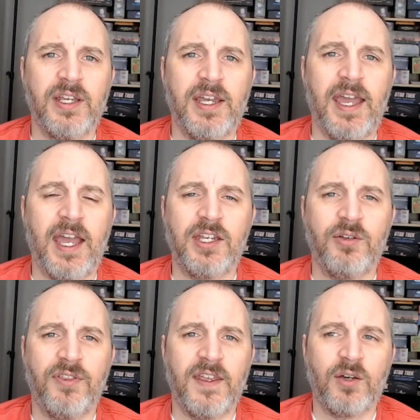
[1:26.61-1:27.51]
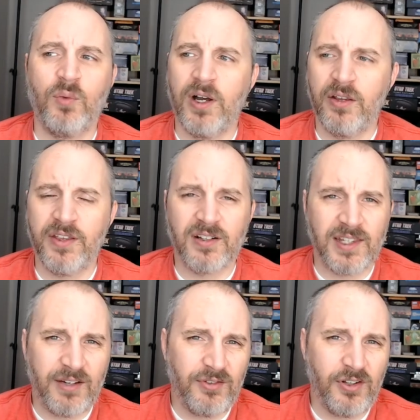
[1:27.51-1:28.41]
and you think, well, they're
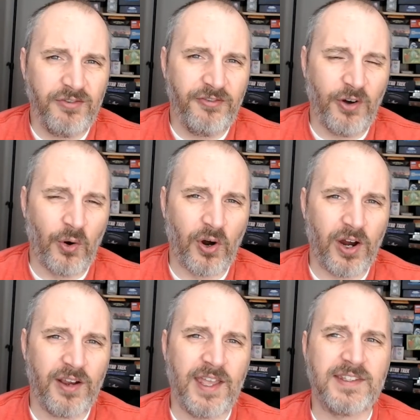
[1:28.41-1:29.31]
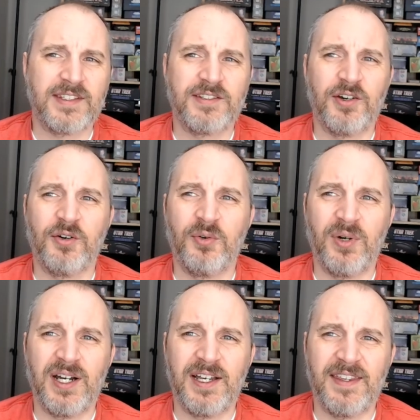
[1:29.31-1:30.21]
level 4, and
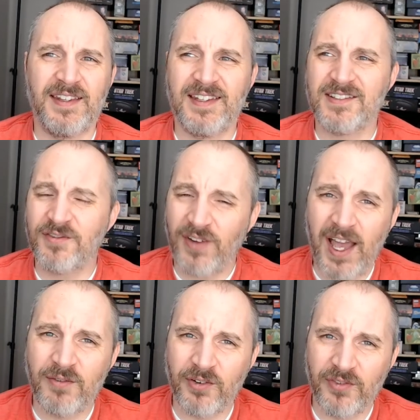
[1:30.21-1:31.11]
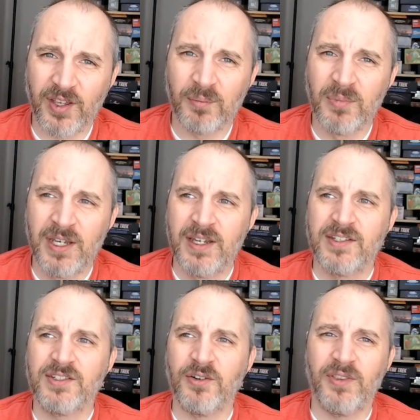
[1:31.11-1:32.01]
so then there's 5 of them,
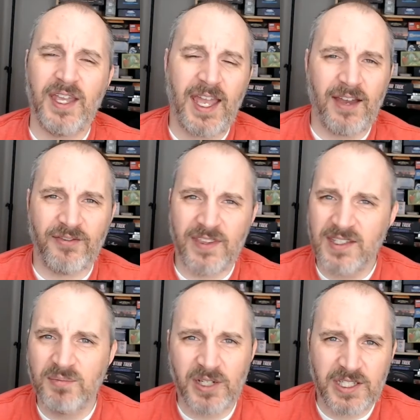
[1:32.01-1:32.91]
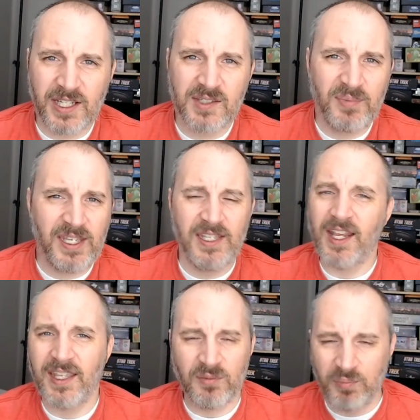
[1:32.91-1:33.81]
so they have this much XP, and I
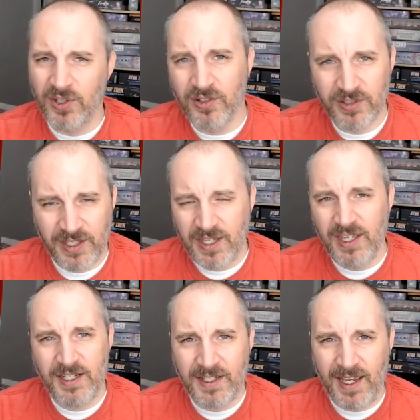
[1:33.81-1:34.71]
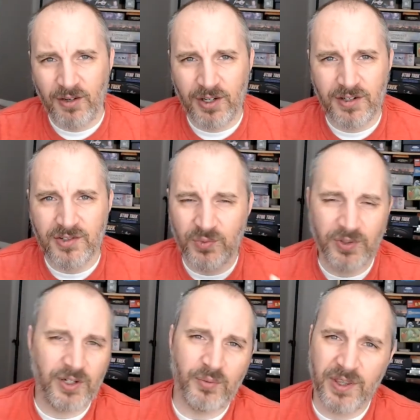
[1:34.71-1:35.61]
can build encounters,
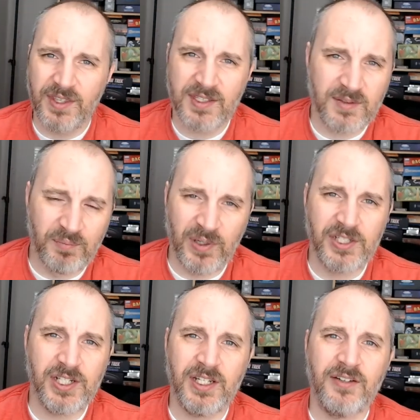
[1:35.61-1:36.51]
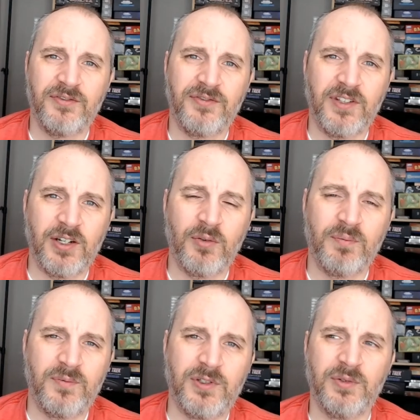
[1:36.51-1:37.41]
you know, with this budget of, you know,
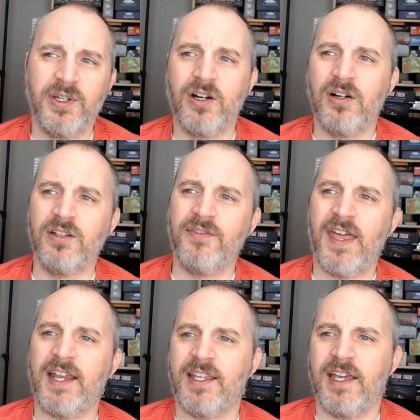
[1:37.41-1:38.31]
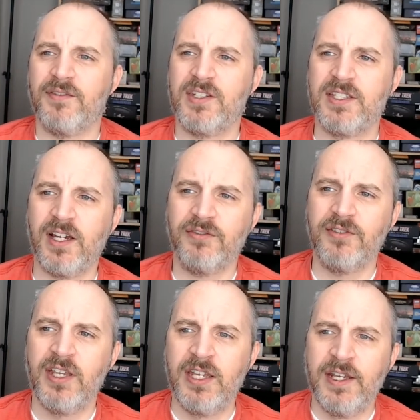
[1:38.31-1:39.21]
doing all of that kind of stuff.
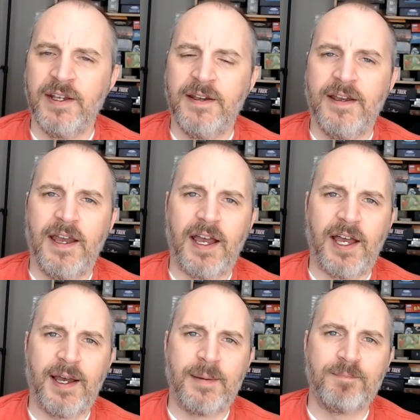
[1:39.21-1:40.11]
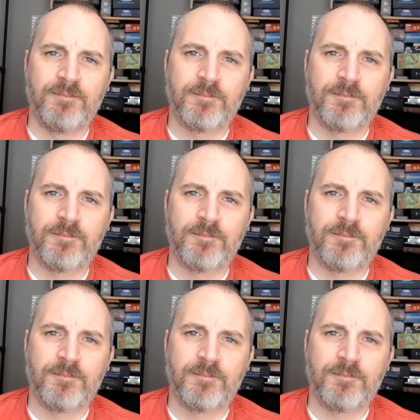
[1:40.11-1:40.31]
And